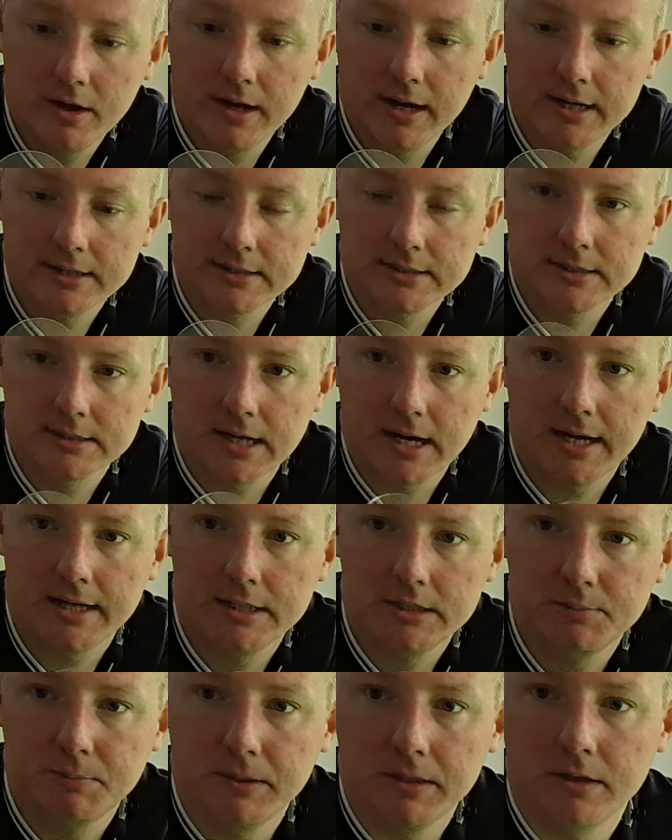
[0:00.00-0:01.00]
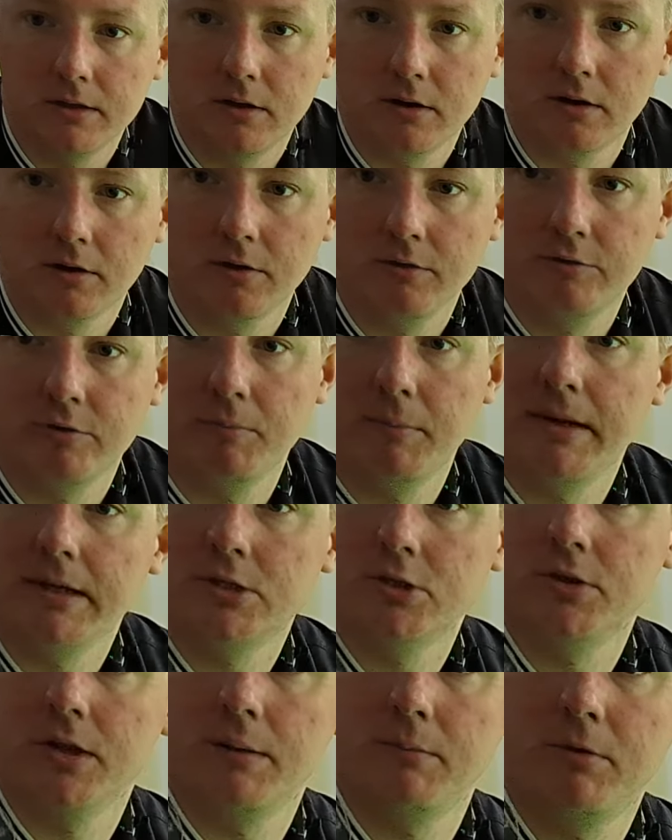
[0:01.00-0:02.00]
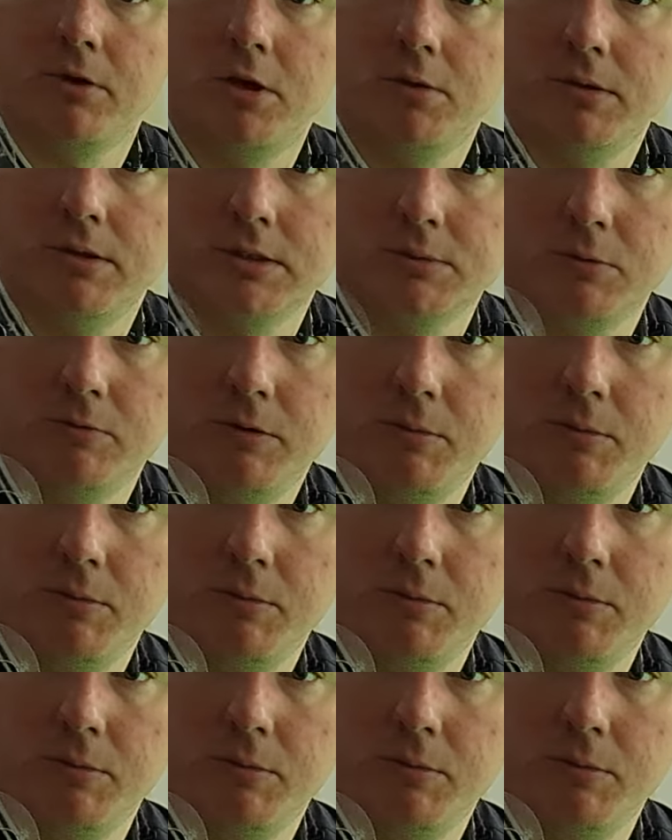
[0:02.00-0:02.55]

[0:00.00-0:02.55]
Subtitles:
It has a side spin on, so I'm making sure that I'm cueing